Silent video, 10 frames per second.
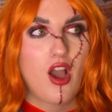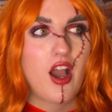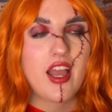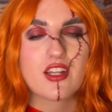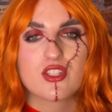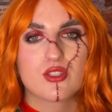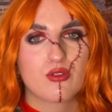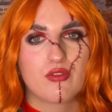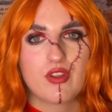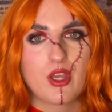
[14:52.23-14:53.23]
I actually
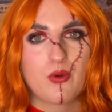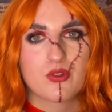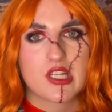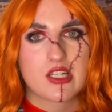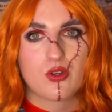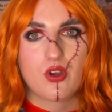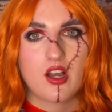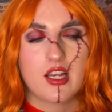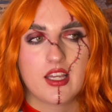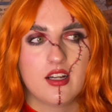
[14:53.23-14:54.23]
saw a video on TikTok
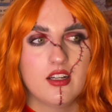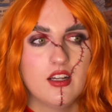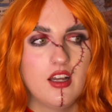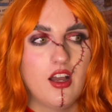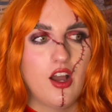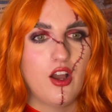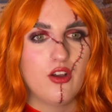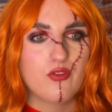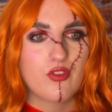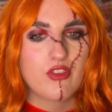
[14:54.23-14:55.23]
earlier
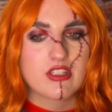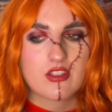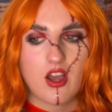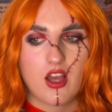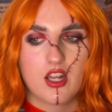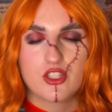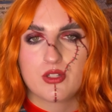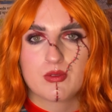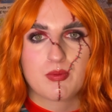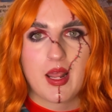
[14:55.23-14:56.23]
of this girl, and
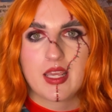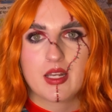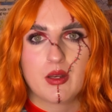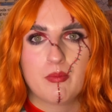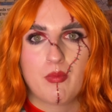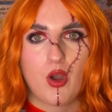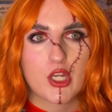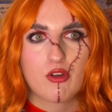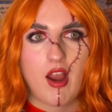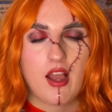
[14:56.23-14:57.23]
she was playing
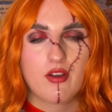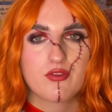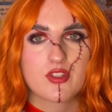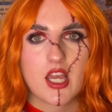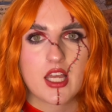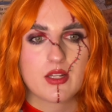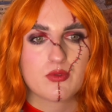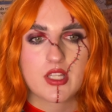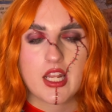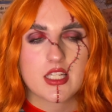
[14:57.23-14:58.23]
Minecraft, and it
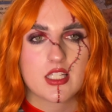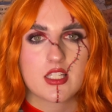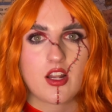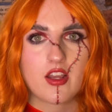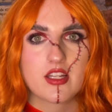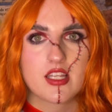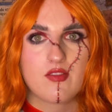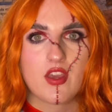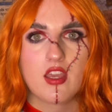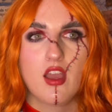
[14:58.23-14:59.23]
was connected to like her
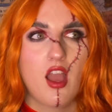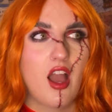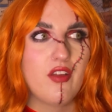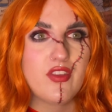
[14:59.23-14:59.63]
TV, and I